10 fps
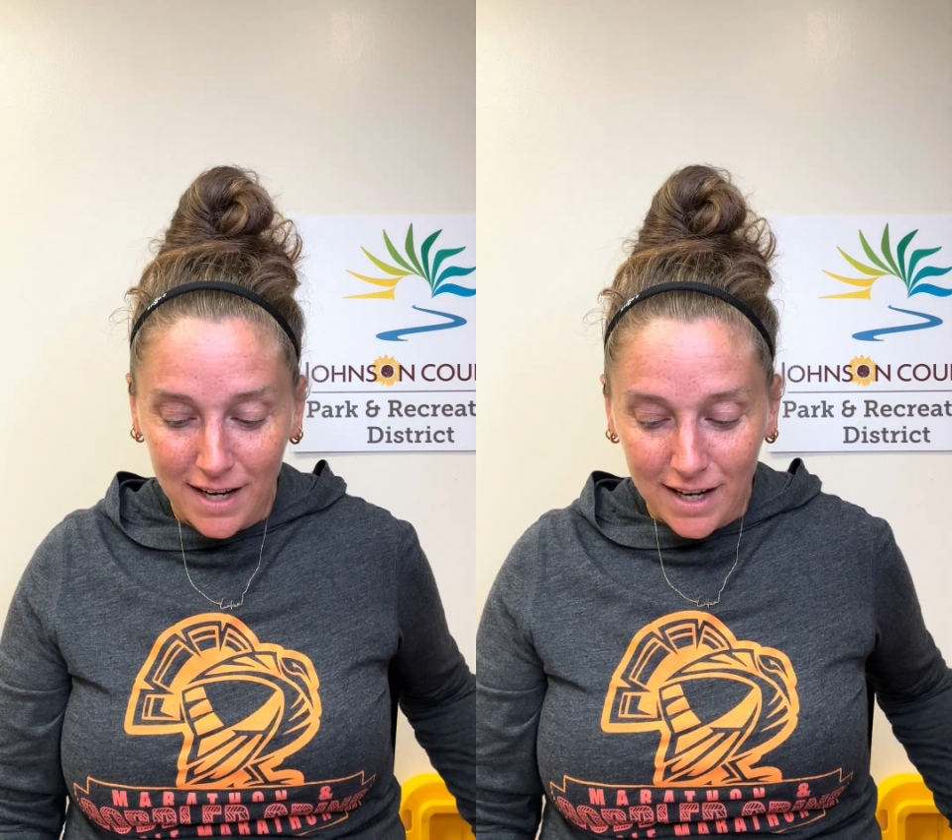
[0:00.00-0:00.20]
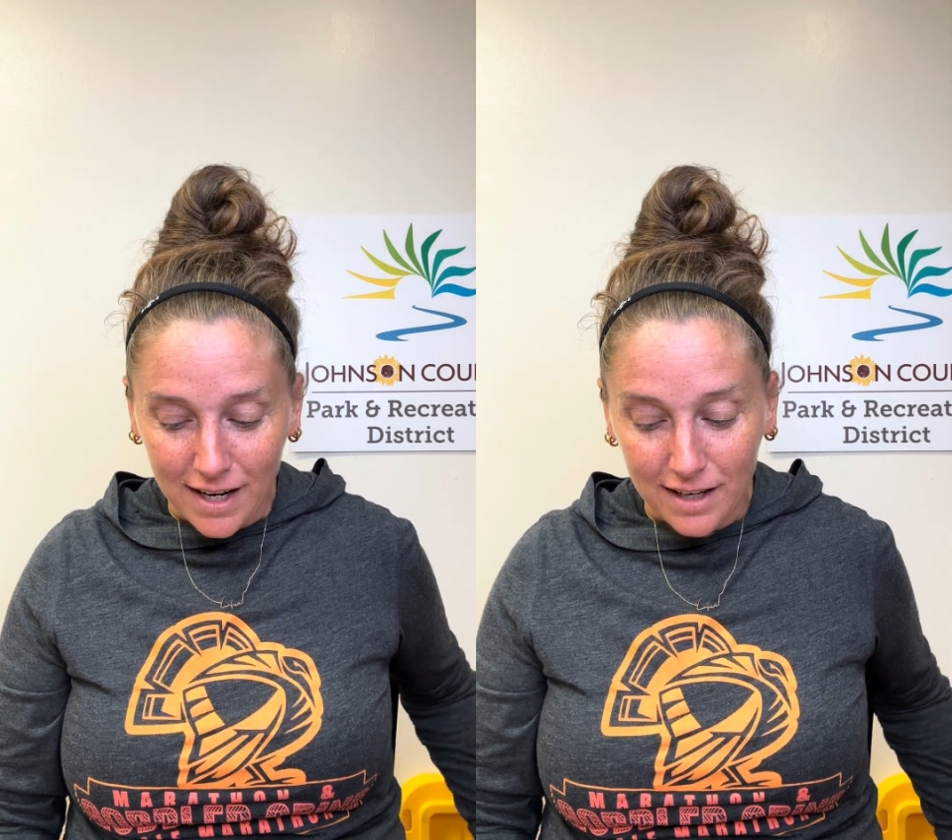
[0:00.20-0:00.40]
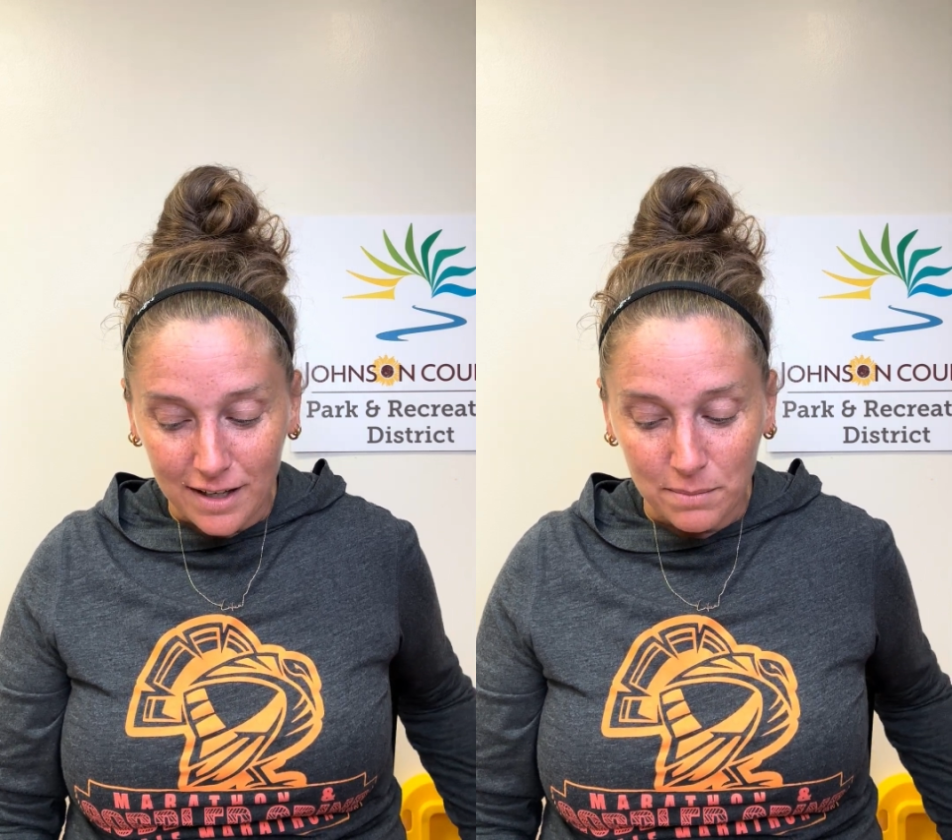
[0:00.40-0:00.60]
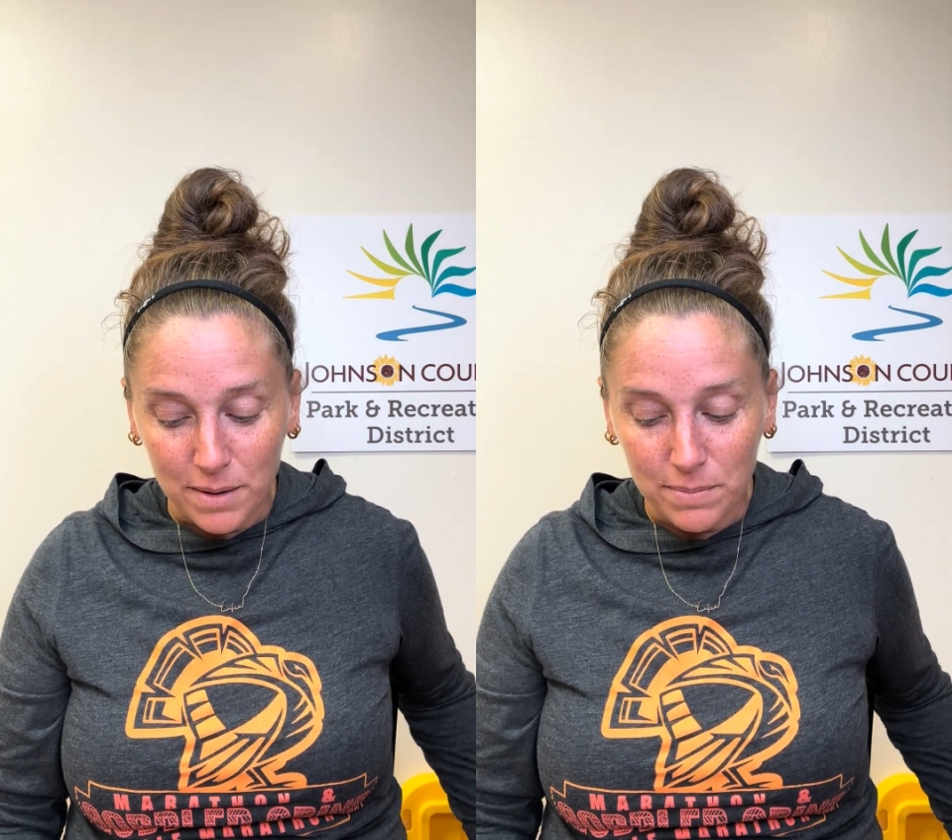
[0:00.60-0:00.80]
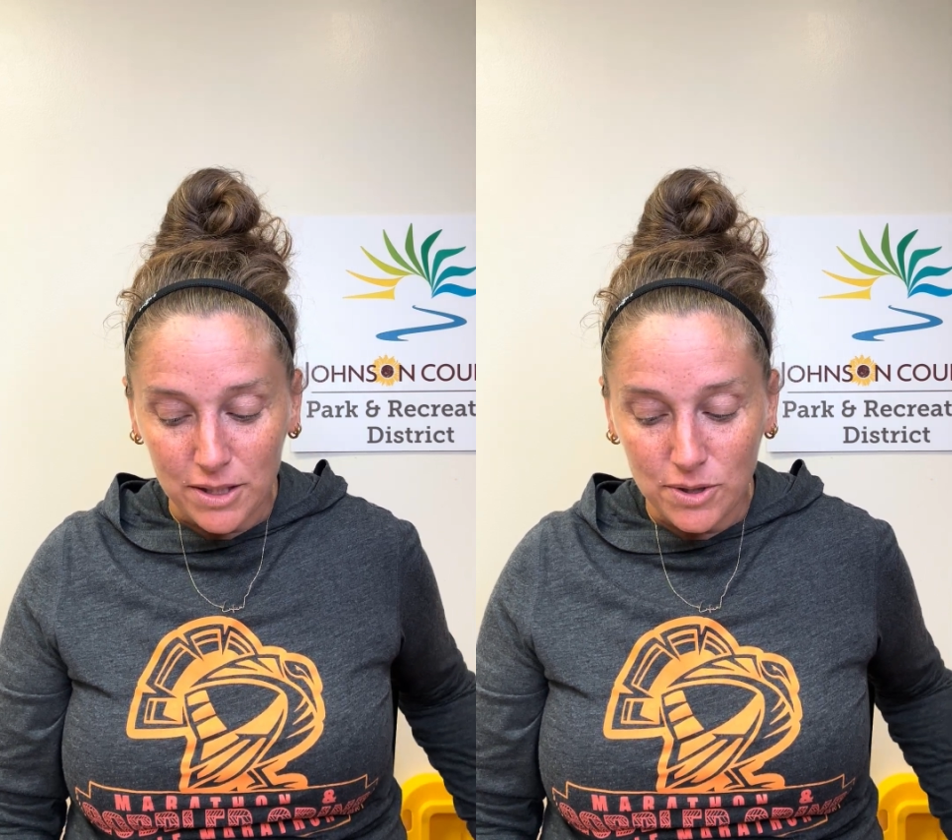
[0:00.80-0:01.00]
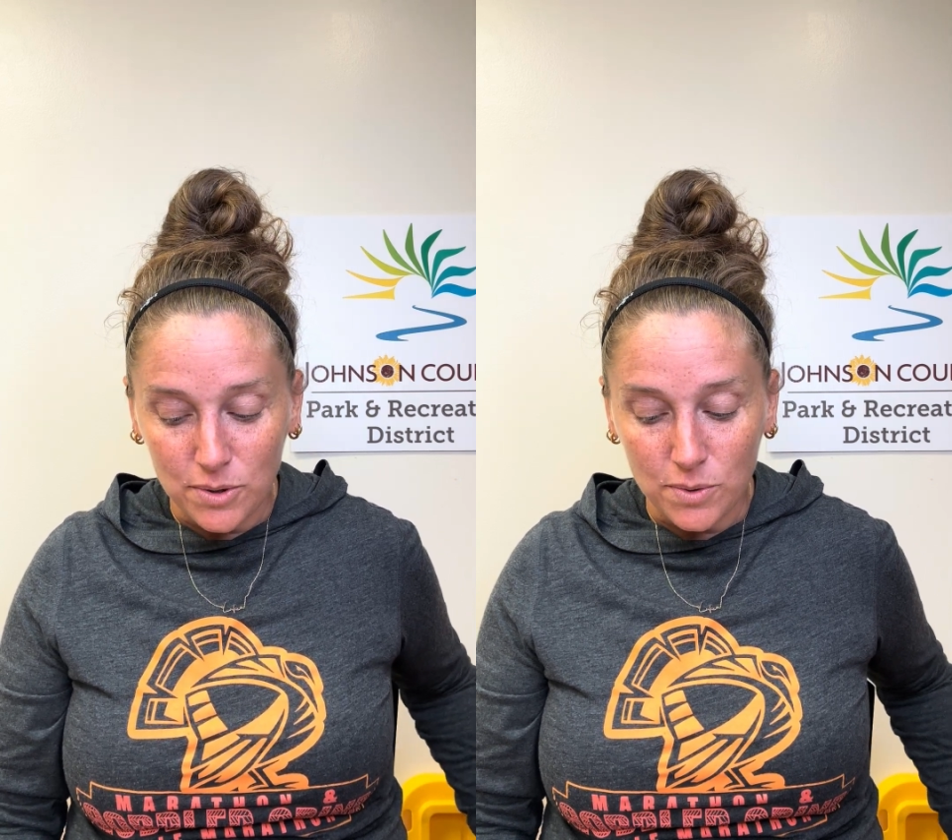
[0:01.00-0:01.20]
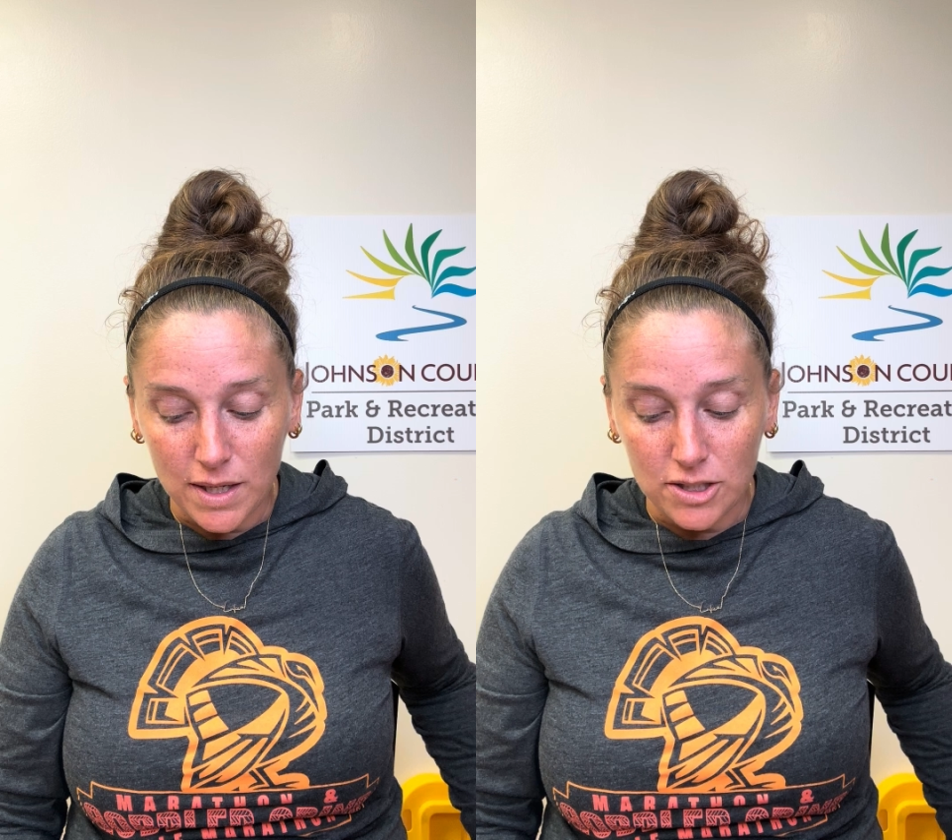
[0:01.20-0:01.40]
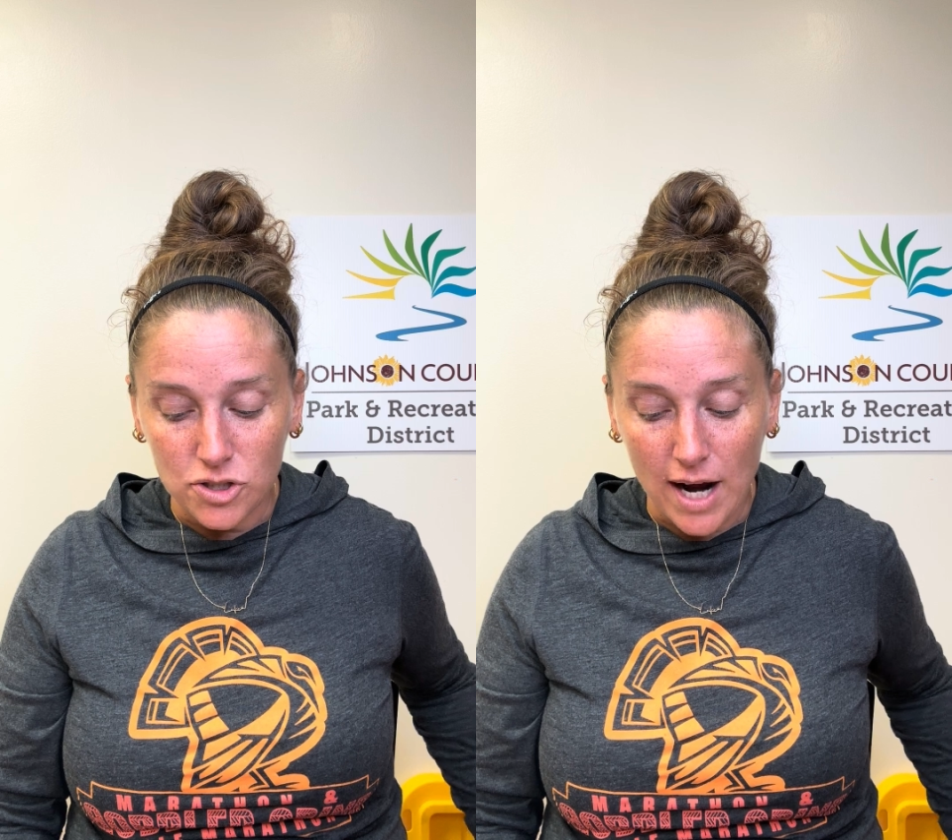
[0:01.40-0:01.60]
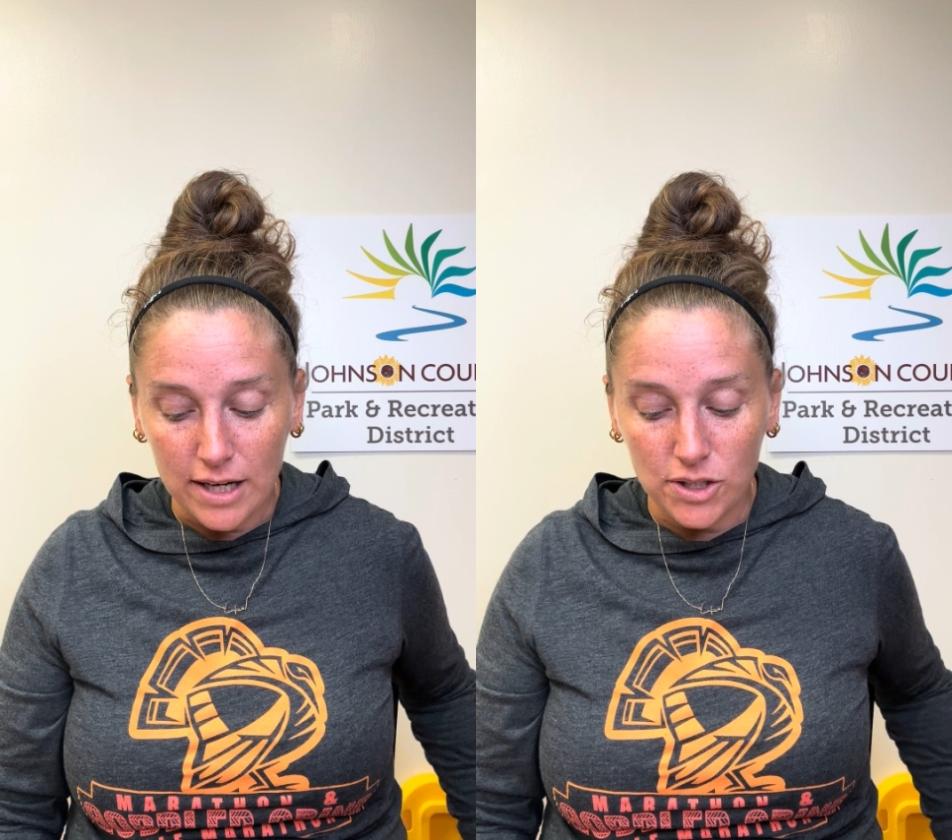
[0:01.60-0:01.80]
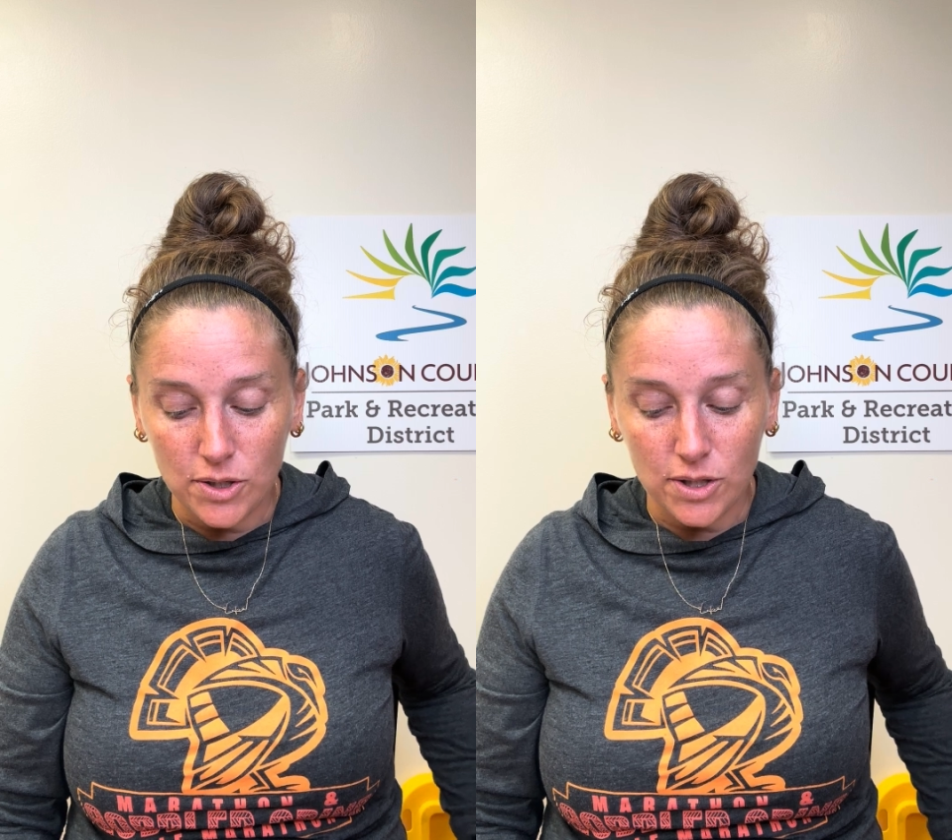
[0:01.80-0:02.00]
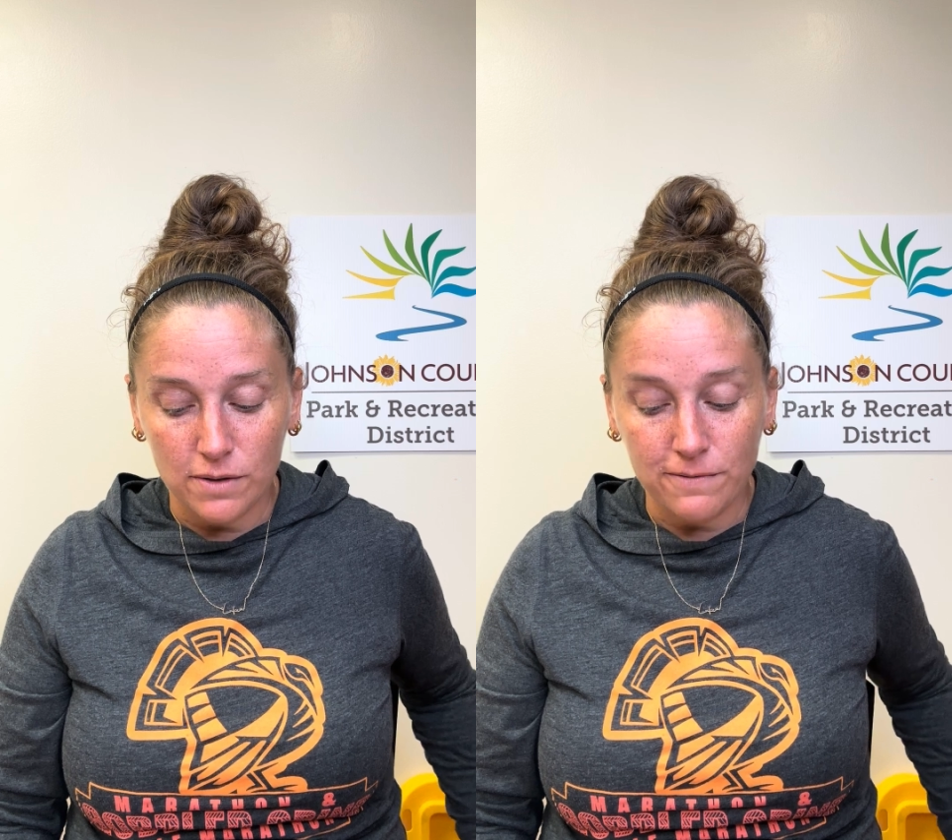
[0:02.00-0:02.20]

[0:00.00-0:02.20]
But you can track your